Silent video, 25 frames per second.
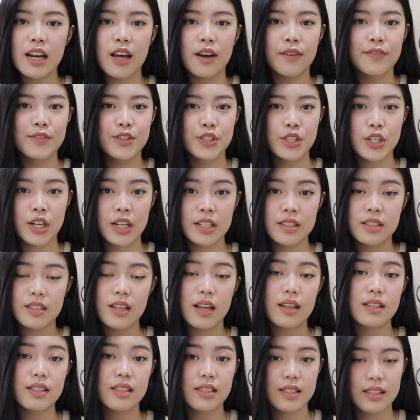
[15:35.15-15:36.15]
of
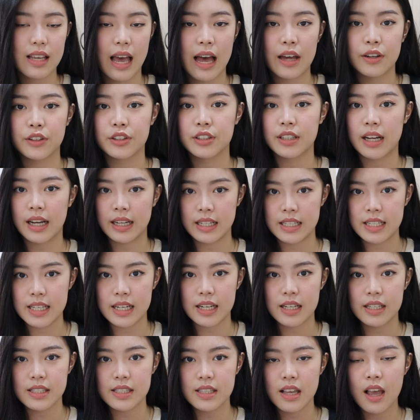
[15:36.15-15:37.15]
just scattered
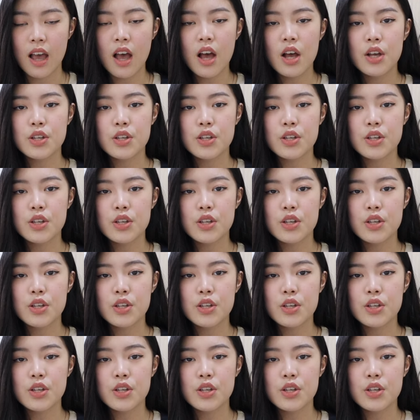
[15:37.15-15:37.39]
ideas.